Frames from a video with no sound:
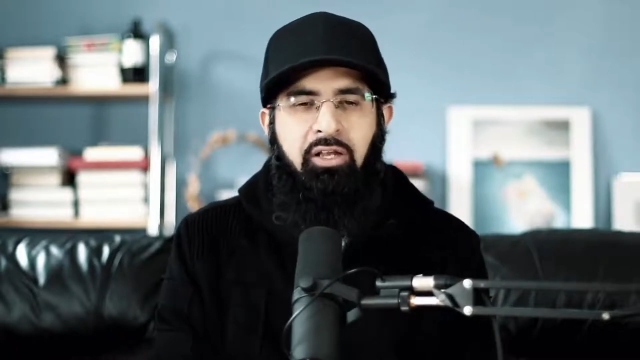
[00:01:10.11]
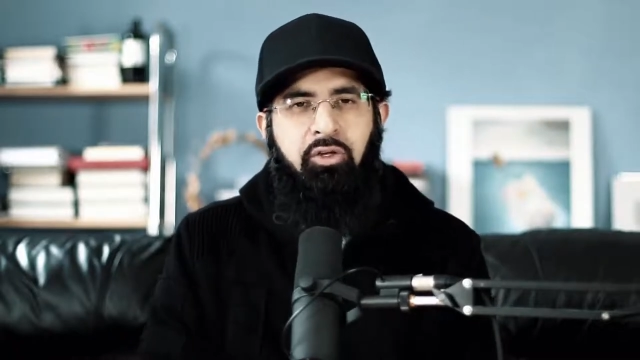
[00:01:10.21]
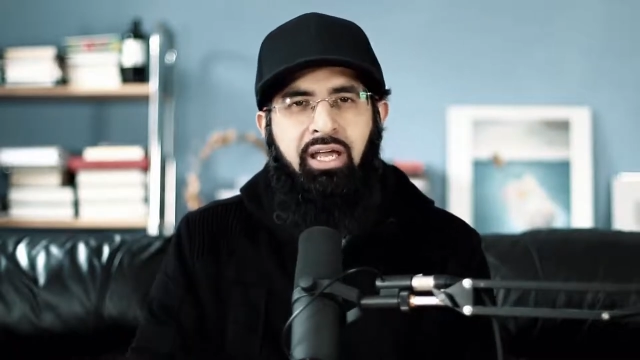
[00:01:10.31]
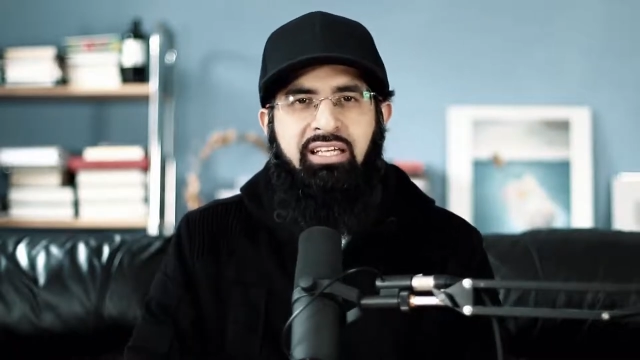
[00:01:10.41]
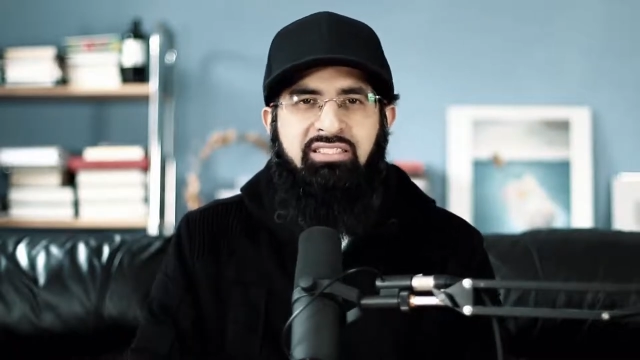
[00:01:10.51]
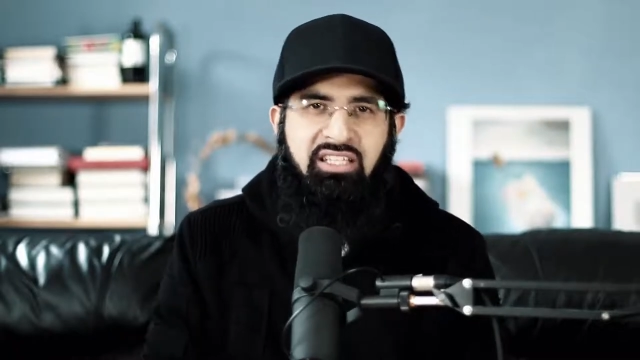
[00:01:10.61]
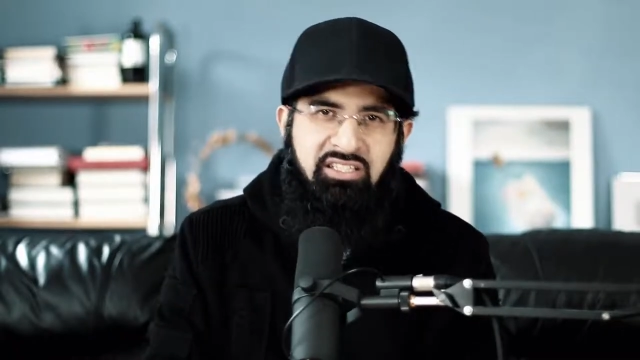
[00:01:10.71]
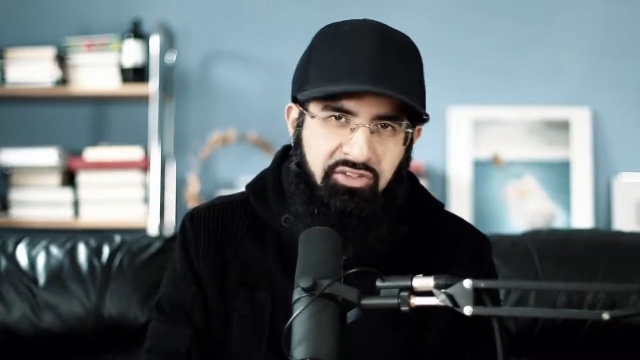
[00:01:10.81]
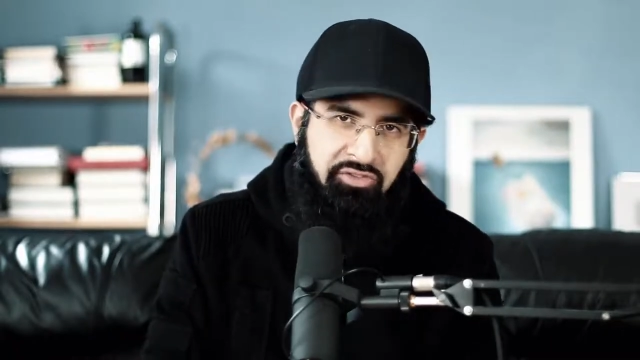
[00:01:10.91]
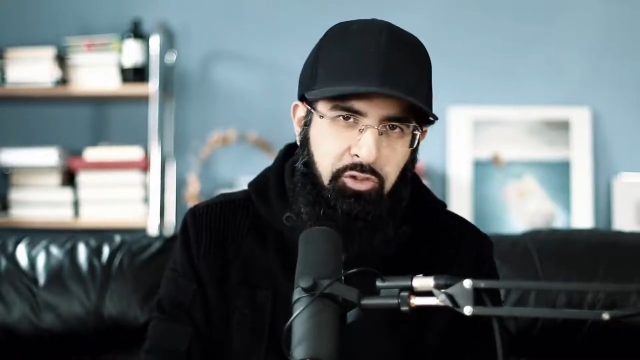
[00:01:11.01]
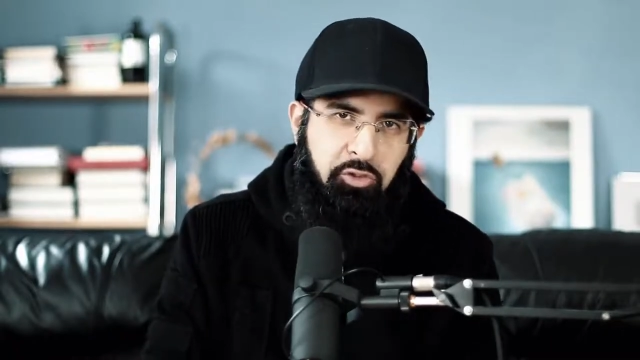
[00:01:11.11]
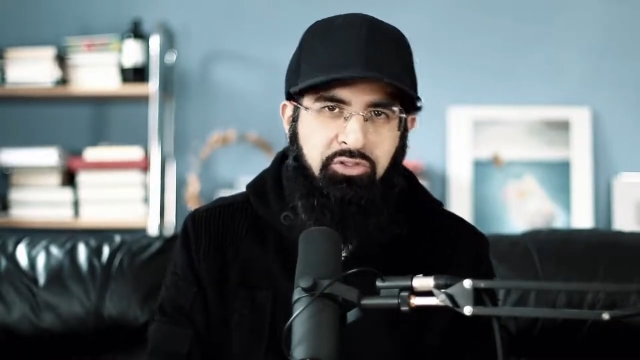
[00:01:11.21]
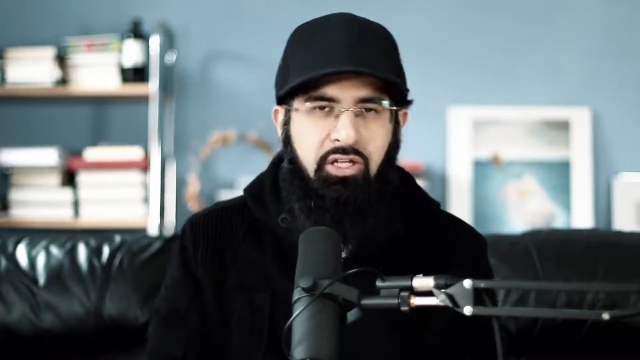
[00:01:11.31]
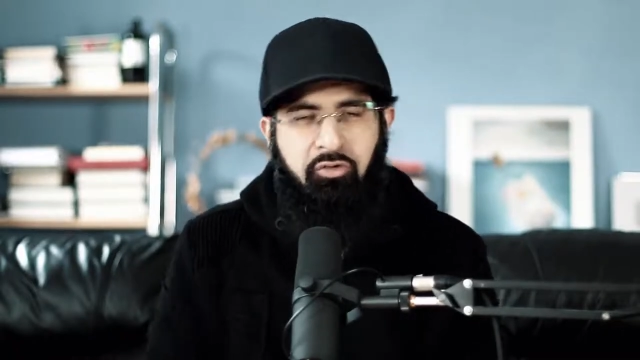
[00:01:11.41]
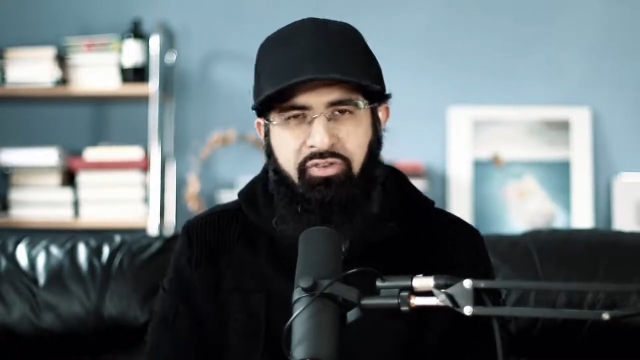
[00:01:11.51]
I look at his
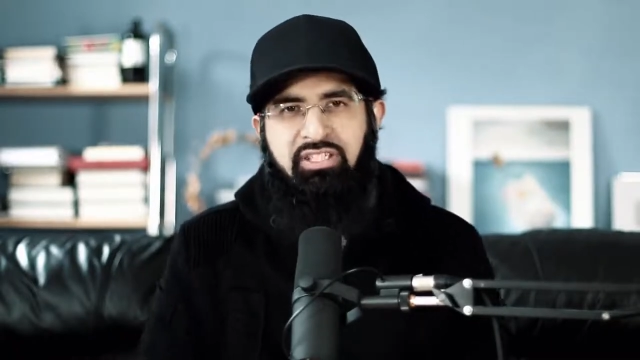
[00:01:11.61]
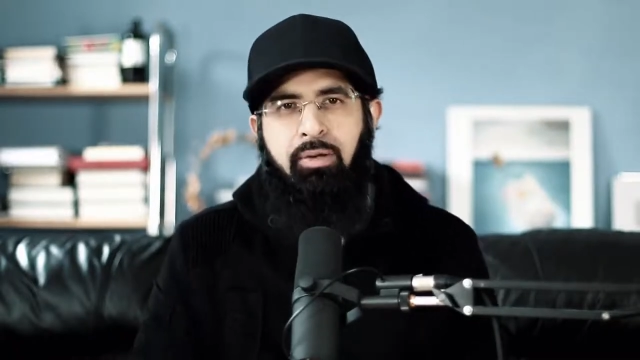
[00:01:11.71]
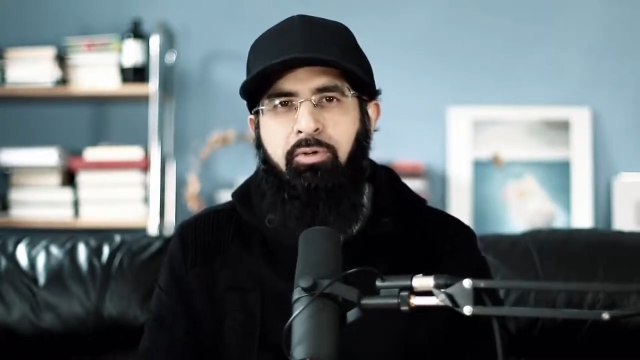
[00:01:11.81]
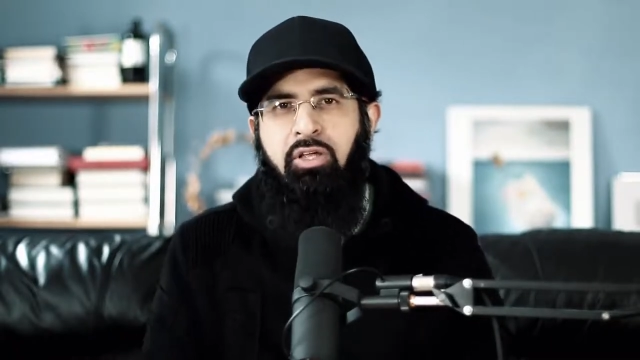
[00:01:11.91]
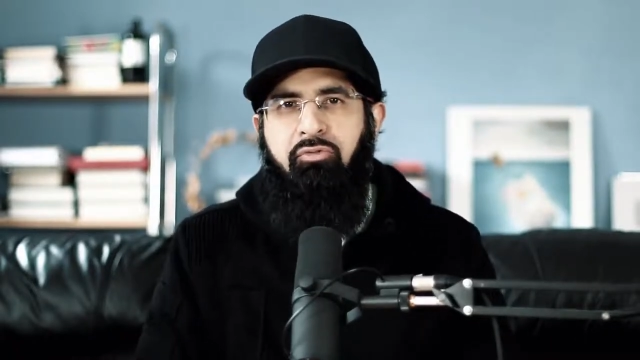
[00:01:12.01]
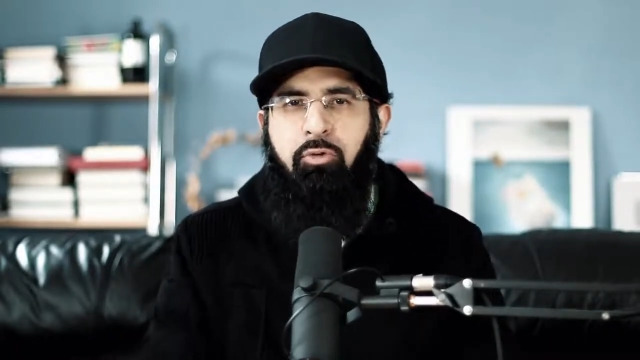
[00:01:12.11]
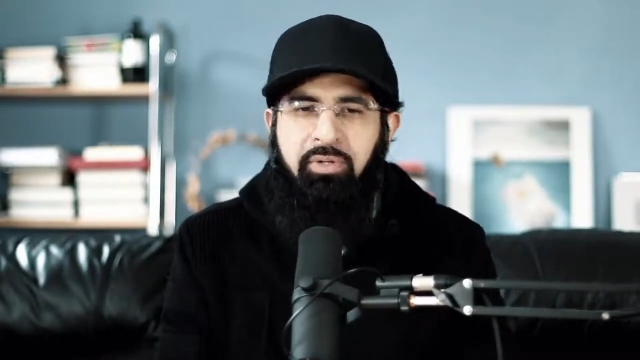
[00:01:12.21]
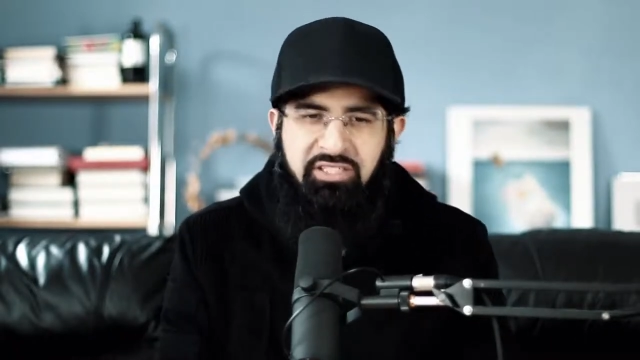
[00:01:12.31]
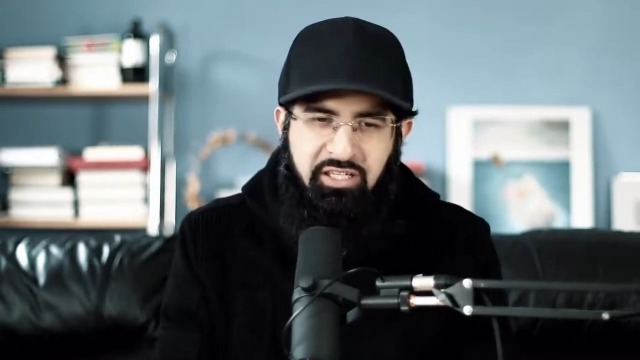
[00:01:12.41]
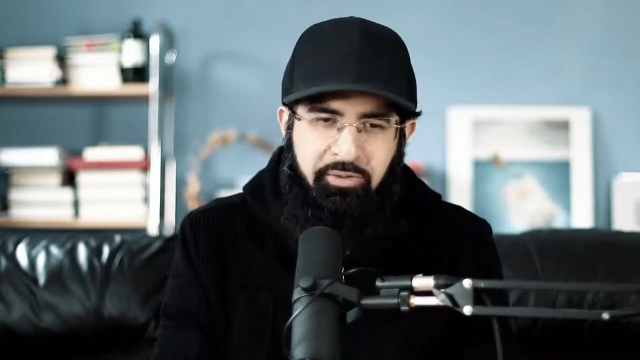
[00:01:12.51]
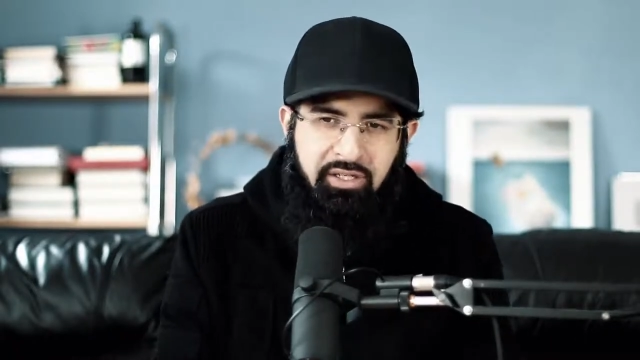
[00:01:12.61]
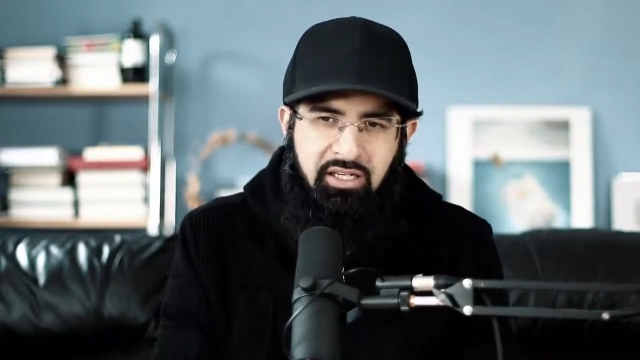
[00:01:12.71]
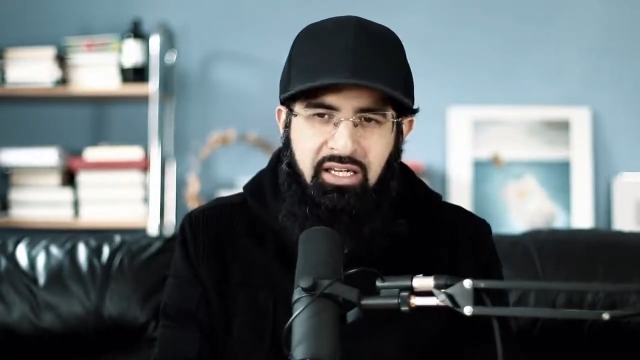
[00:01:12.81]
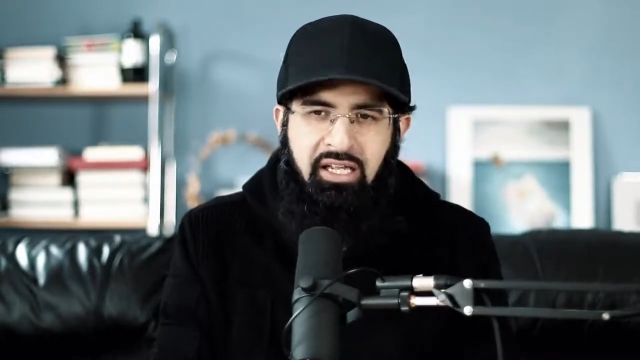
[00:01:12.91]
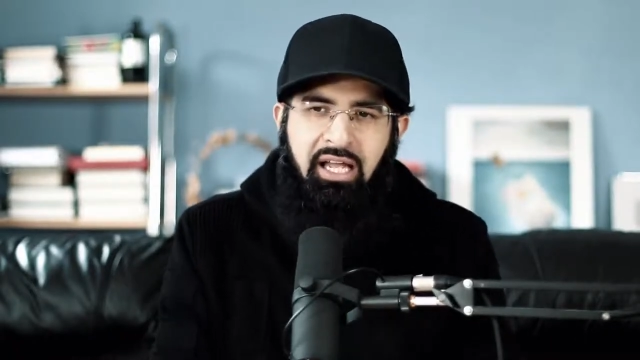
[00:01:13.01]
interviews and obviously I'm looking for material.